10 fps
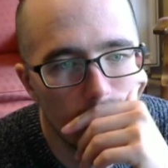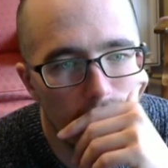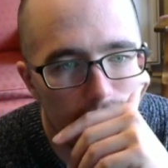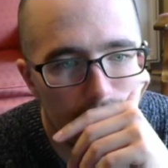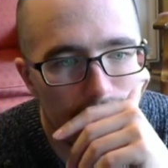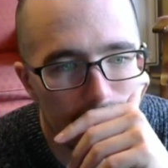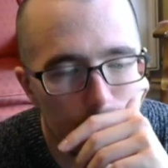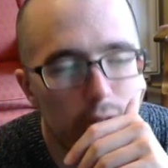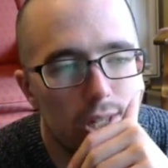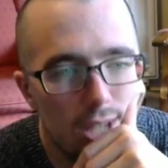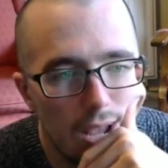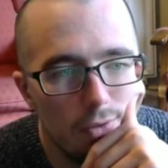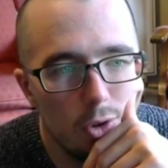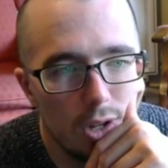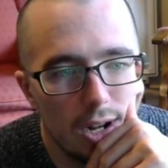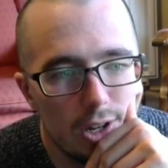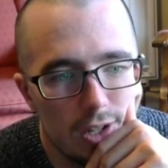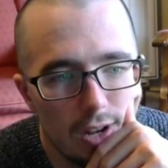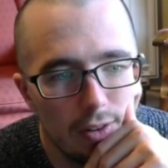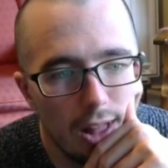Yeah, so you could actually
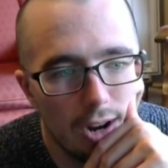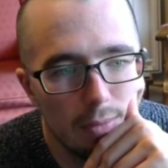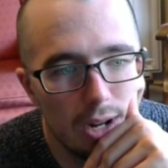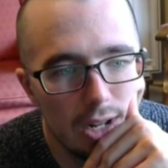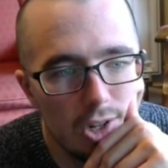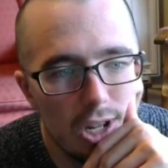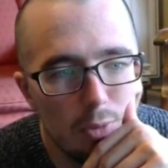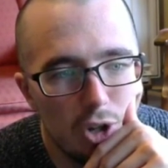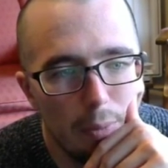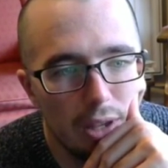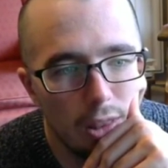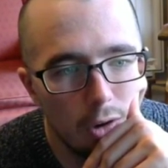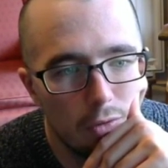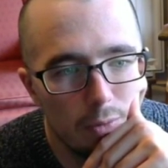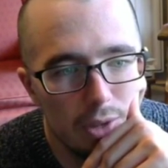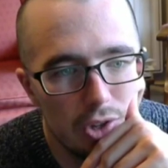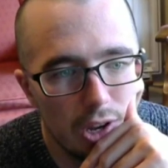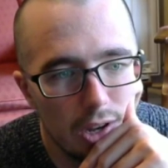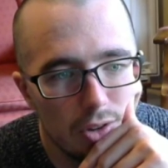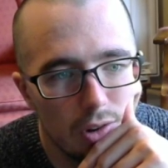save a lot of money. Cheap shipping though from these
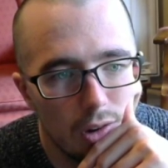guys.